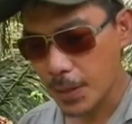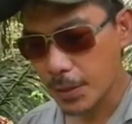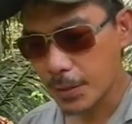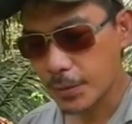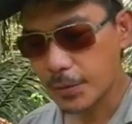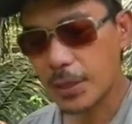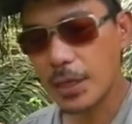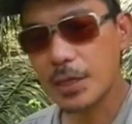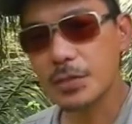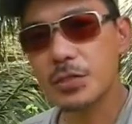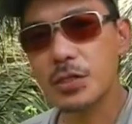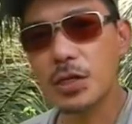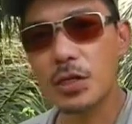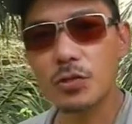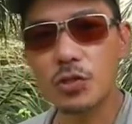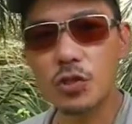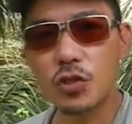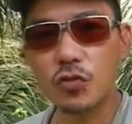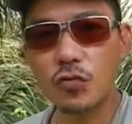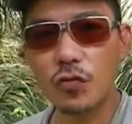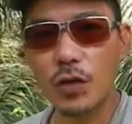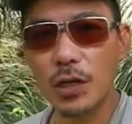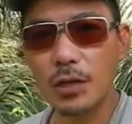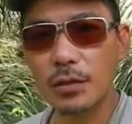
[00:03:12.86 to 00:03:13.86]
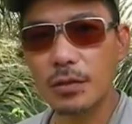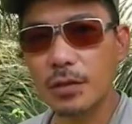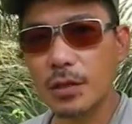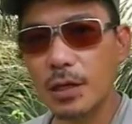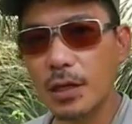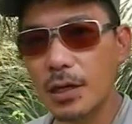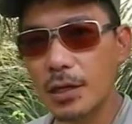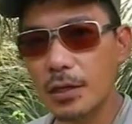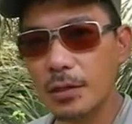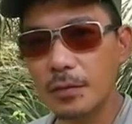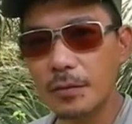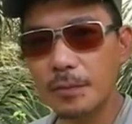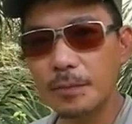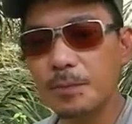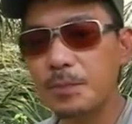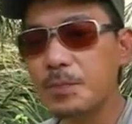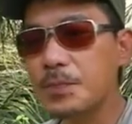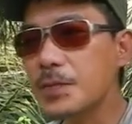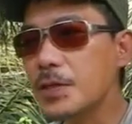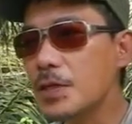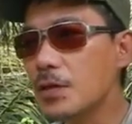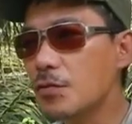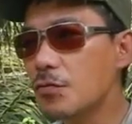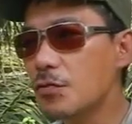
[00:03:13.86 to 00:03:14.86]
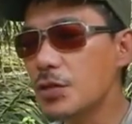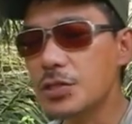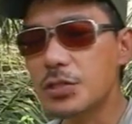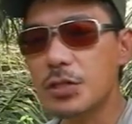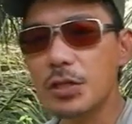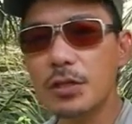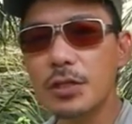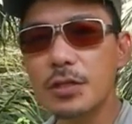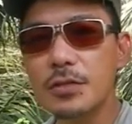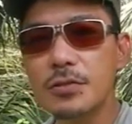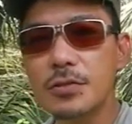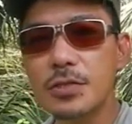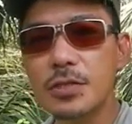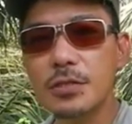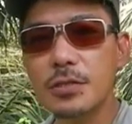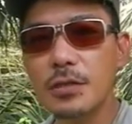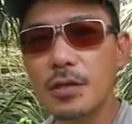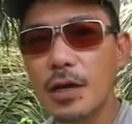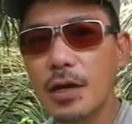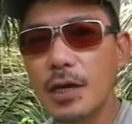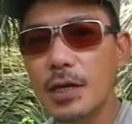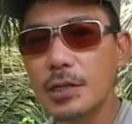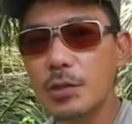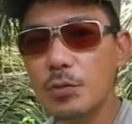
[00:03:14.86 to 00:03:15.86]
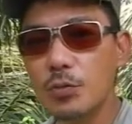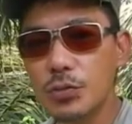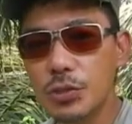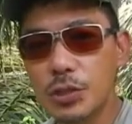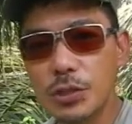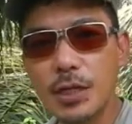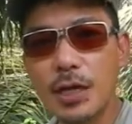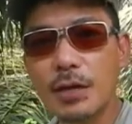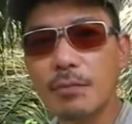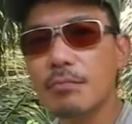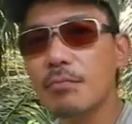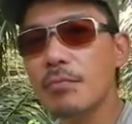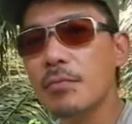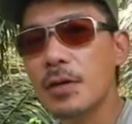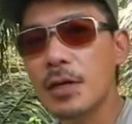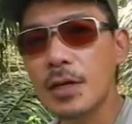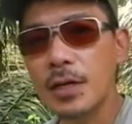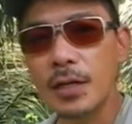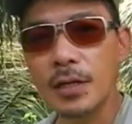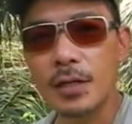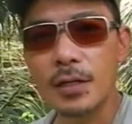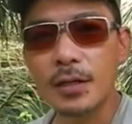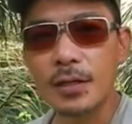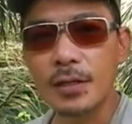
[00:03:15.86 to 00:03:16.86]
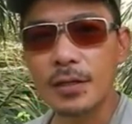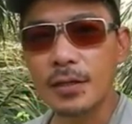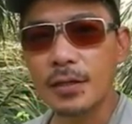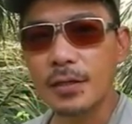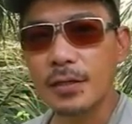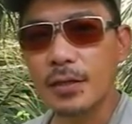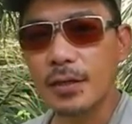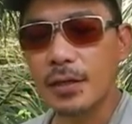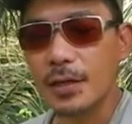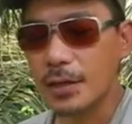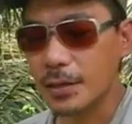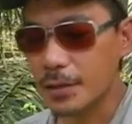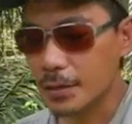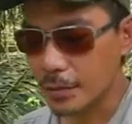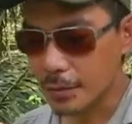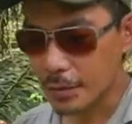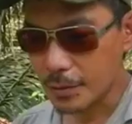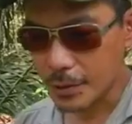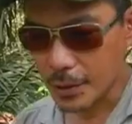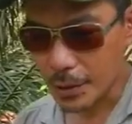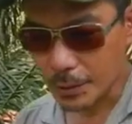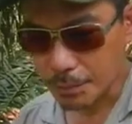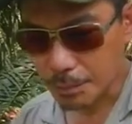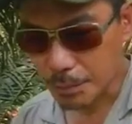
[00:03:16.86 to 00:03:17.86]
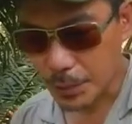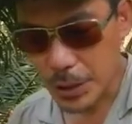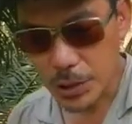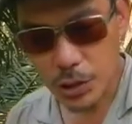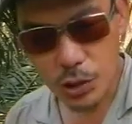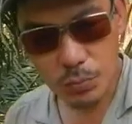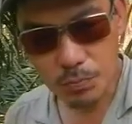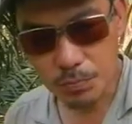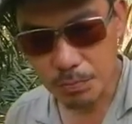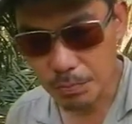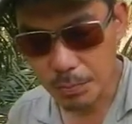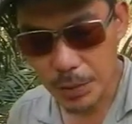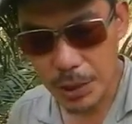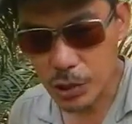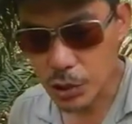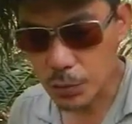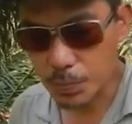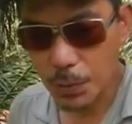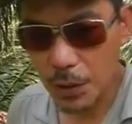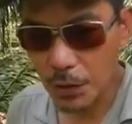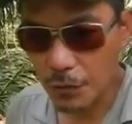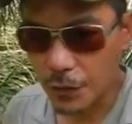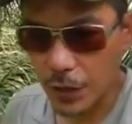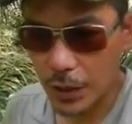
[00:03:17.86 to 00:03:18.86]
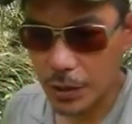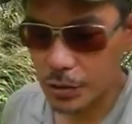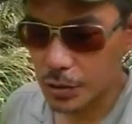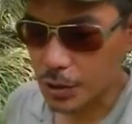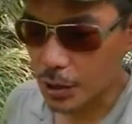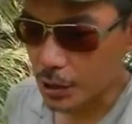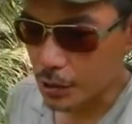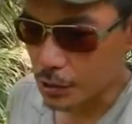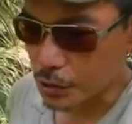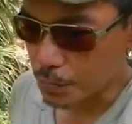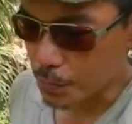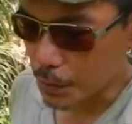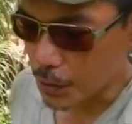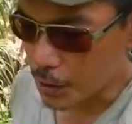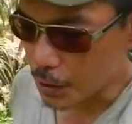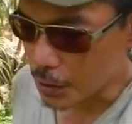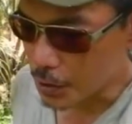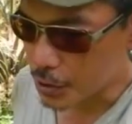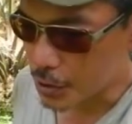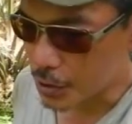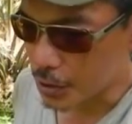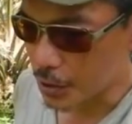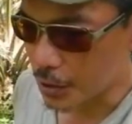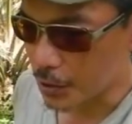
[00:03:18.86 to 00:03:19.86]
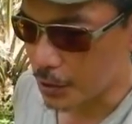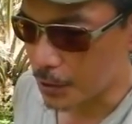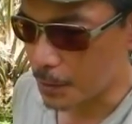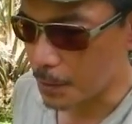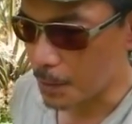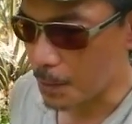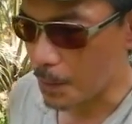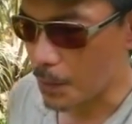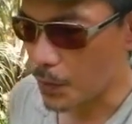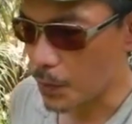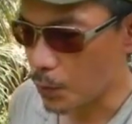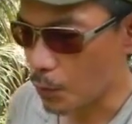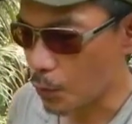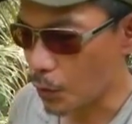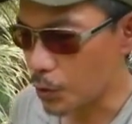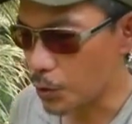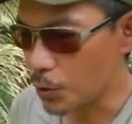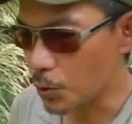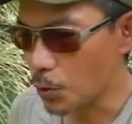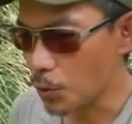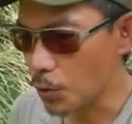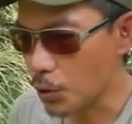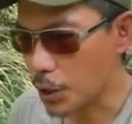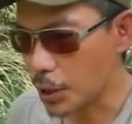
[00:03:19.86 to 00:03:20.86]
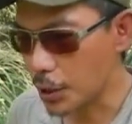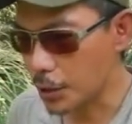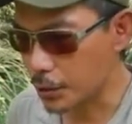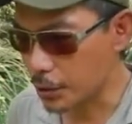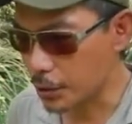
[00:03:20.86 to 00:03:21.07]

tensile strength and resilience, and it will snap. And that makes perfect sense, because when you look at